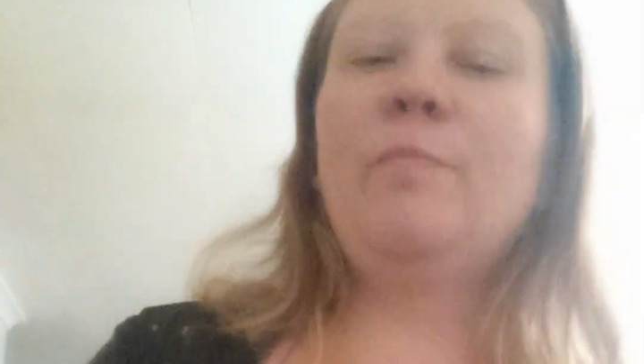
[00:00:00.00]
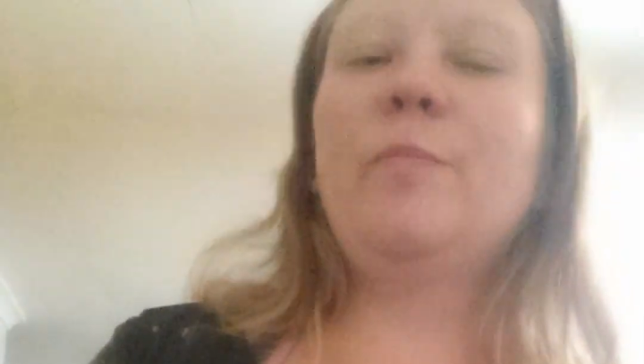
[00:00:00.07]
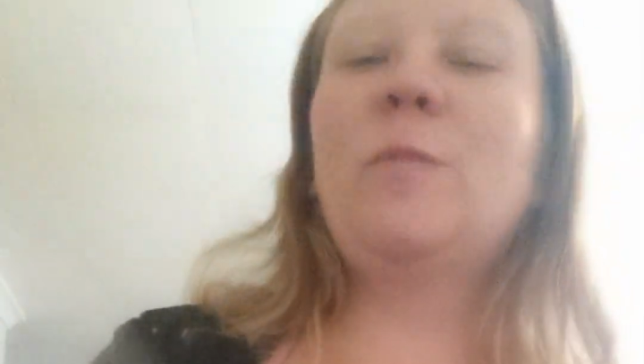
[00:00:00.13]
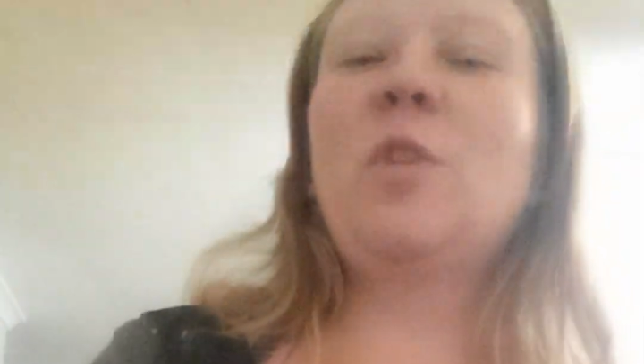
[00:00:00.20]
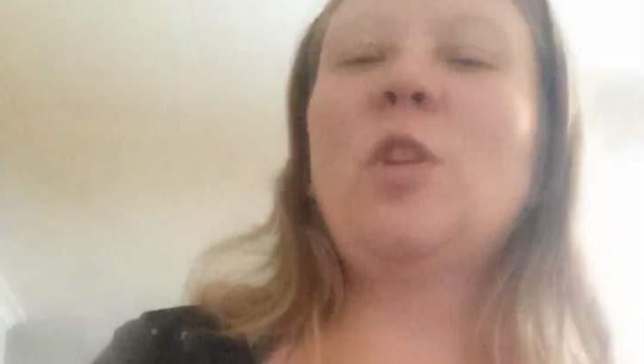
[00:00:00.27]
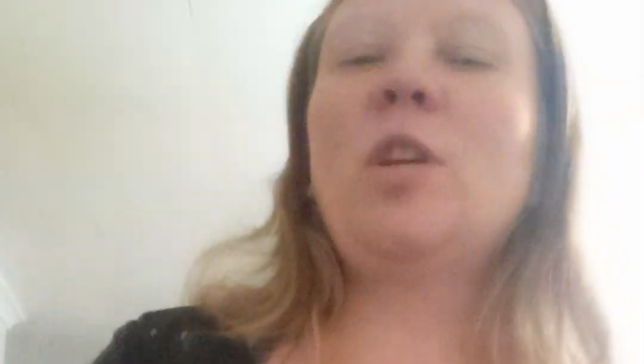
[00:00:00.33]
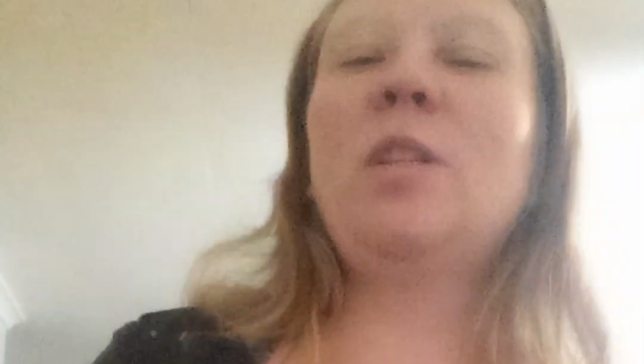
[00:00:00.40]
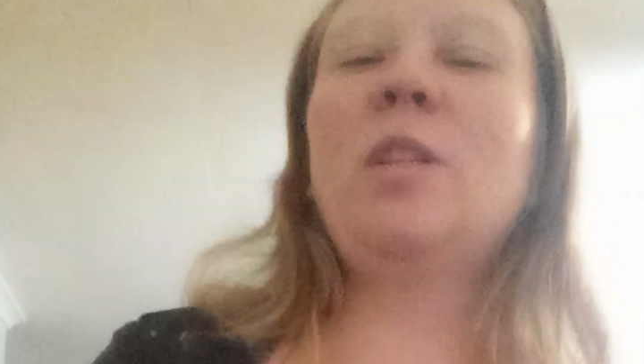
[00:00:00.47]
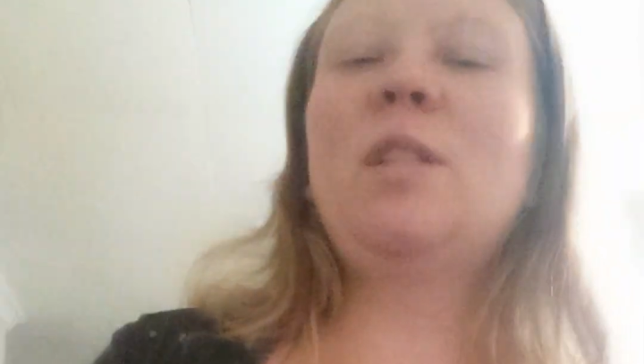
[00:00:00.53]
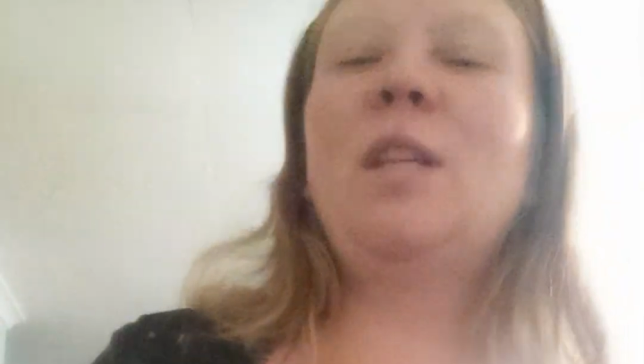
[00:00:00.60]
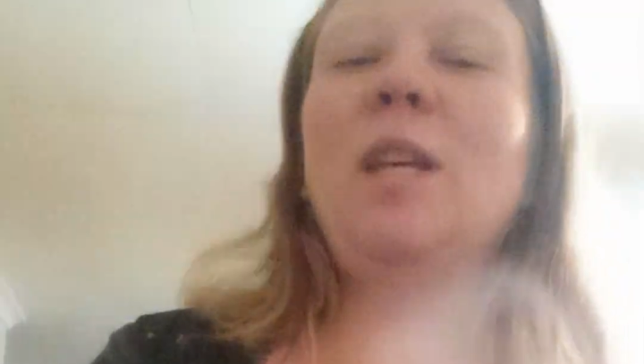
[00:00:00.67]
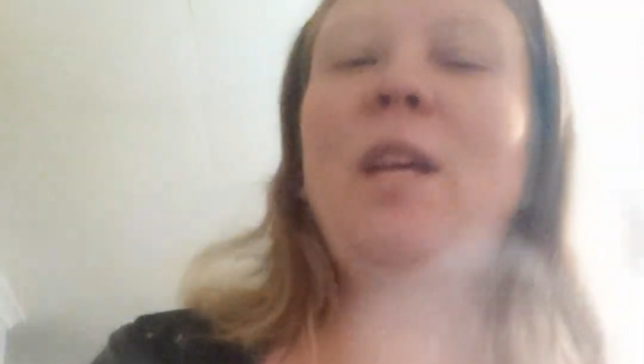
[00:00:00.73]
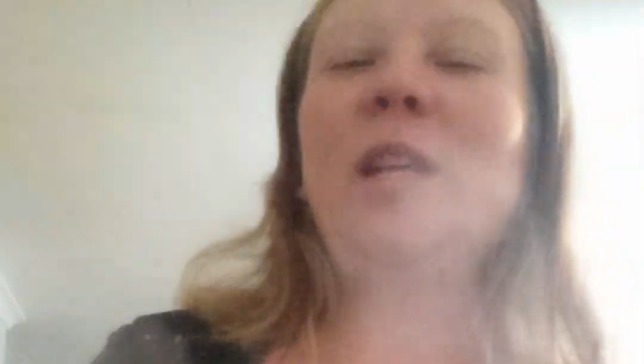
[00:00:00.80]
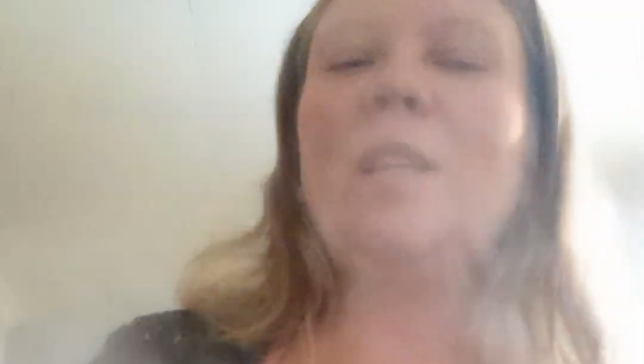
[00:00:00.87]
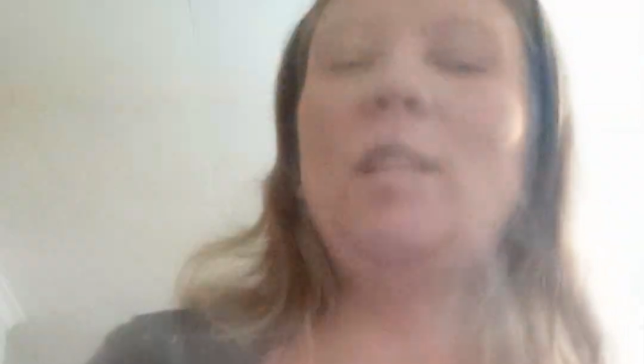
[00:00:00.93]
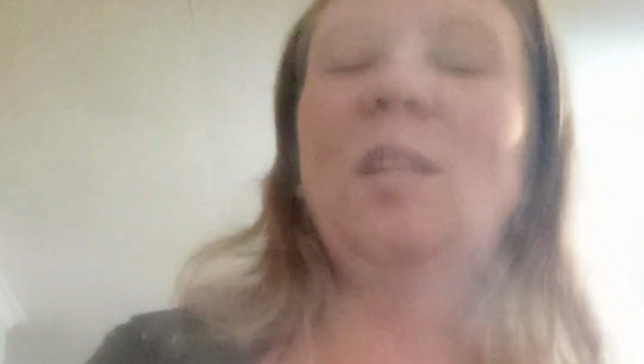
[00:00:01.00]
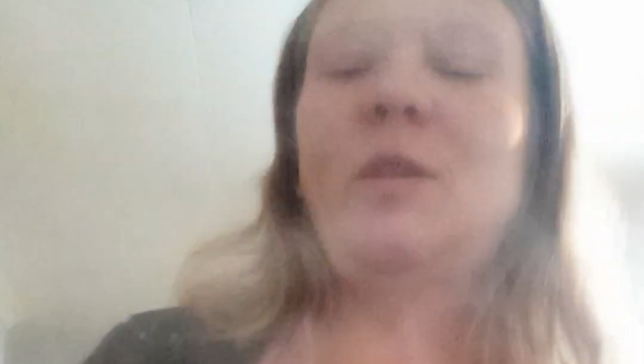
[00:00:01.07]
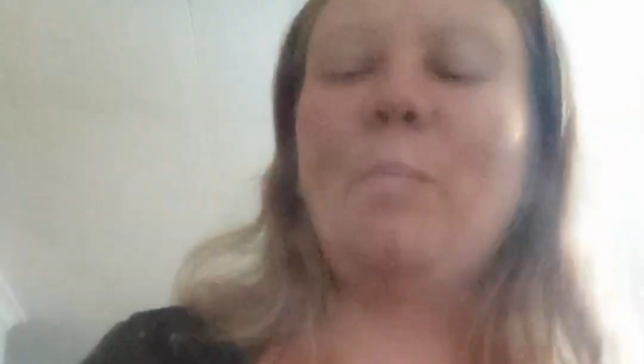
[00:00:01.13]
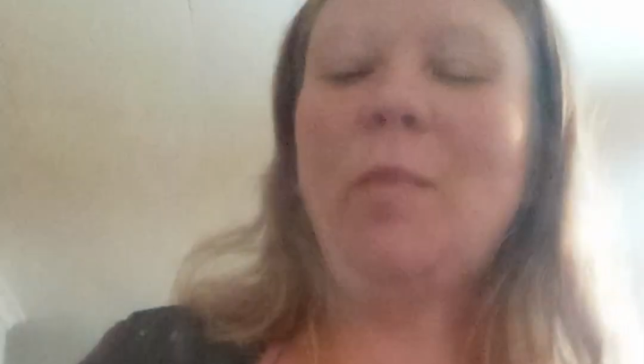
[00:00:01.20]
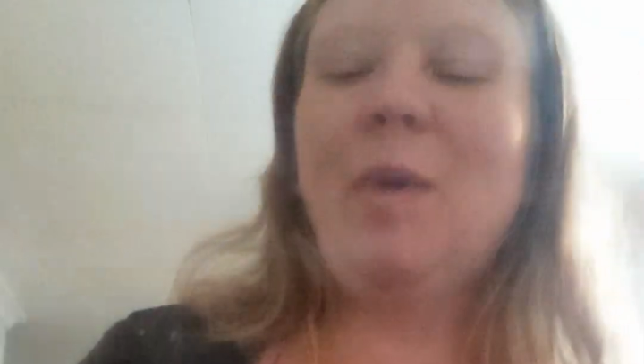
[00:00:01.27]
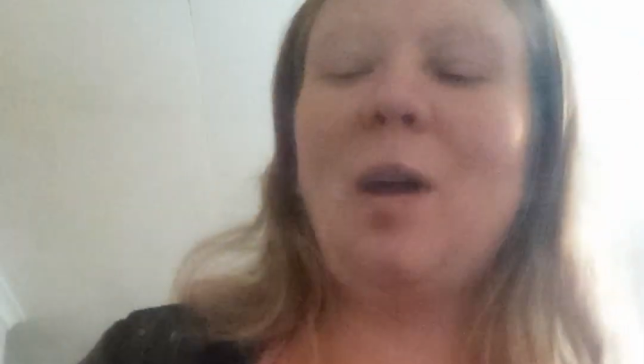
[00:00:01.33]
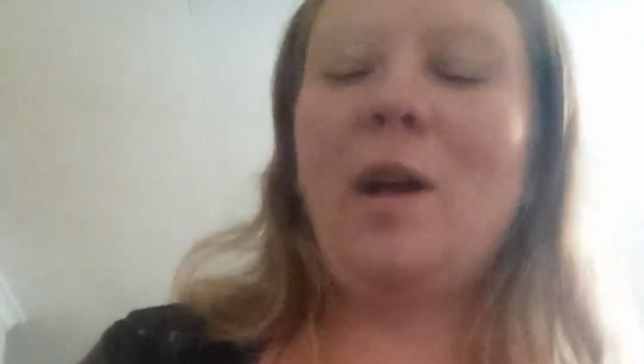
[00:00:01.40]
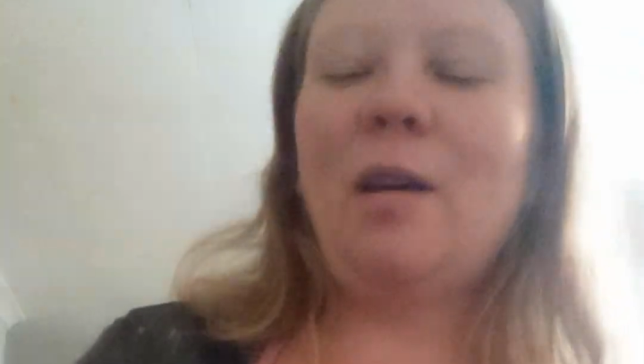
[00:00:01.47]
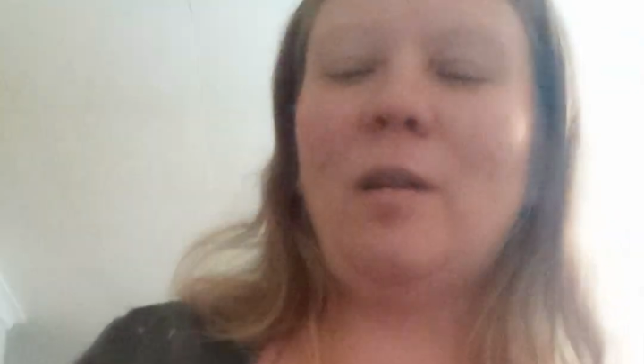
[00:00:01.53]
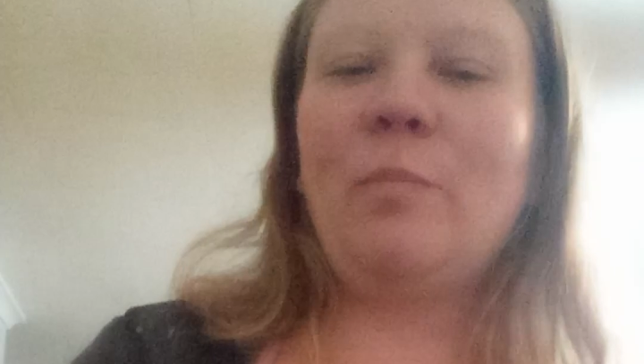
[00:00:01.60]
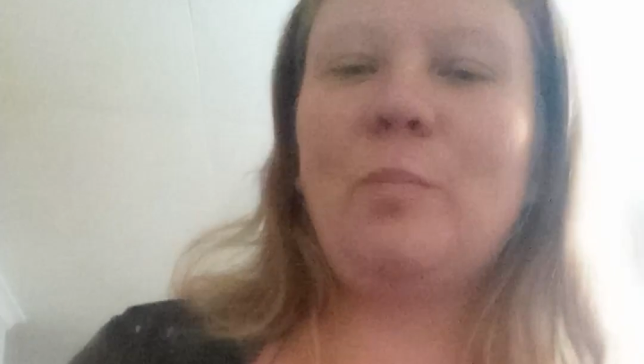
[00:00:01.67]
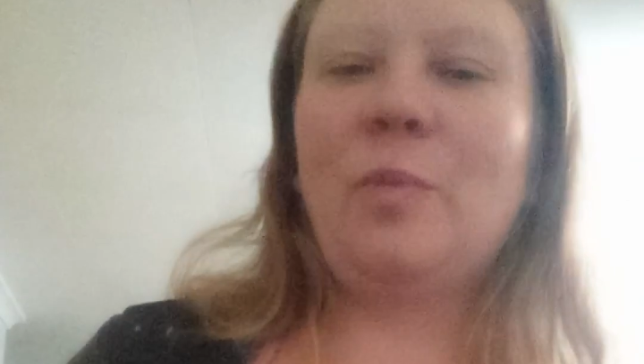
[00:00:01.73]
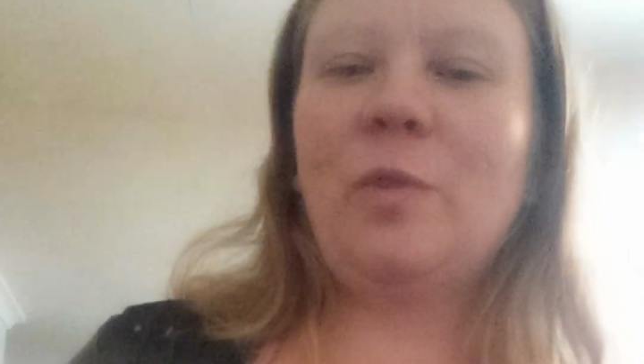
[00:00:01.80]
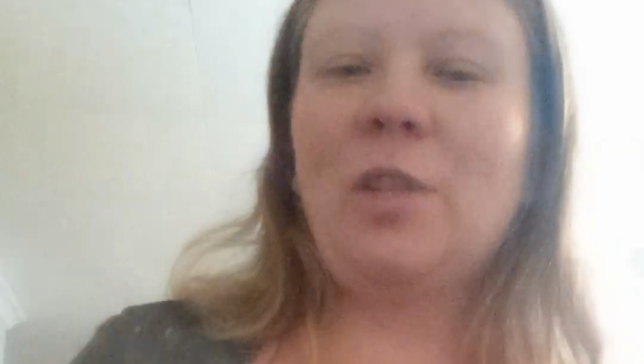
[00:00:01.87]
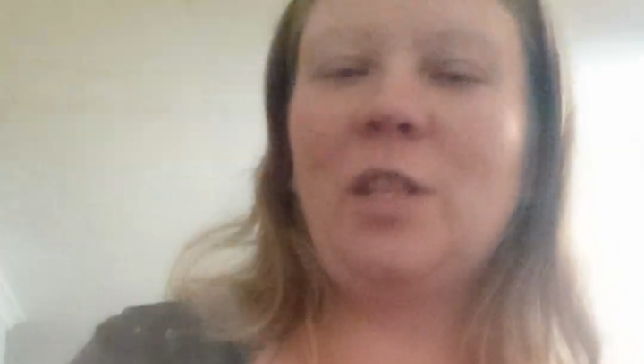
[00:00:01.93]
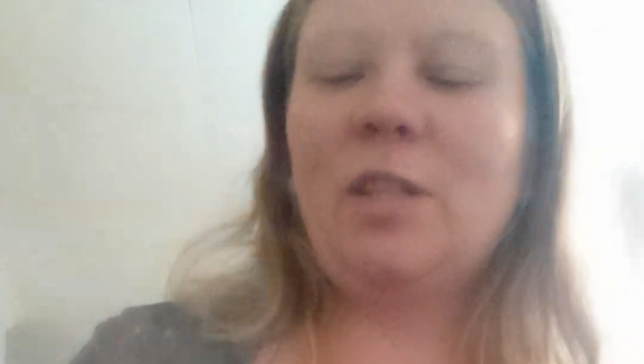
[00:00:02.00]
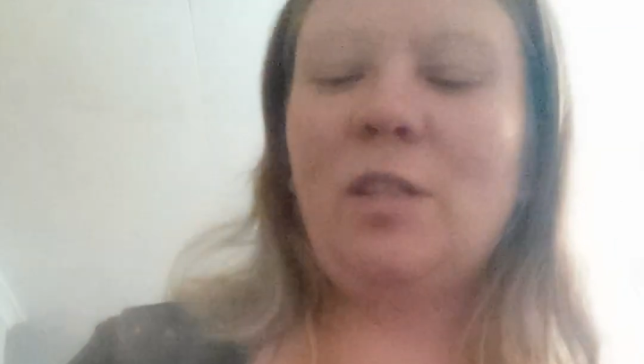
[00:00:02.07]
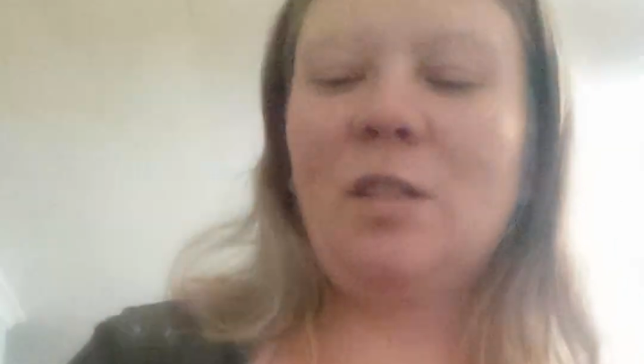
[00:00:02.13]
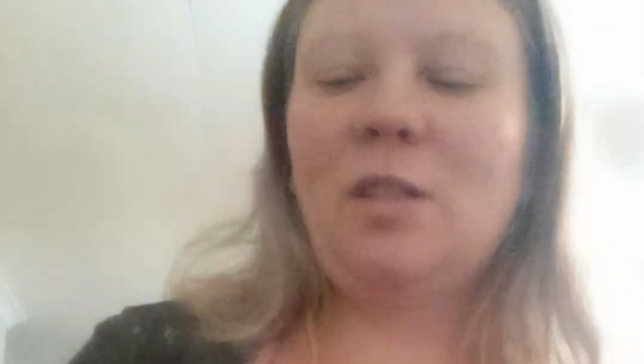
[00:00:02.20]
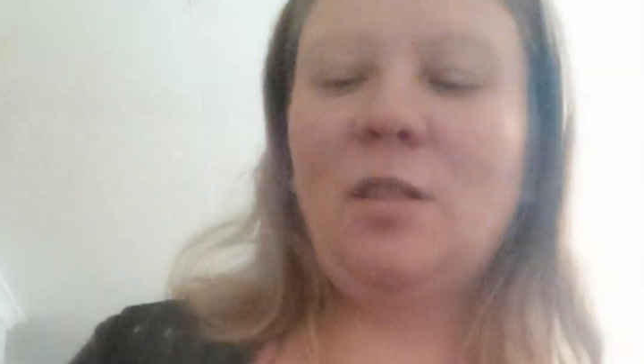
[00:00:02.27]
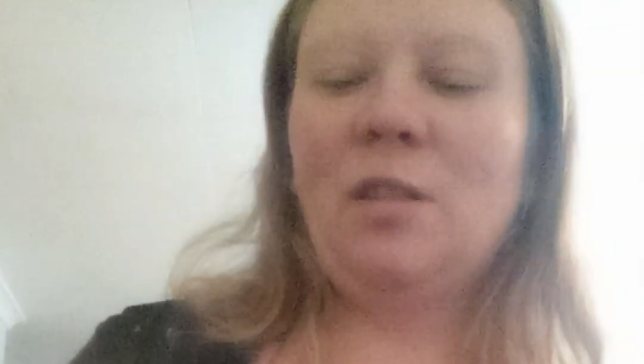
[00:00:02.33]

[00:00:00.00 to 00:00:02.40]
Just get the mop, please.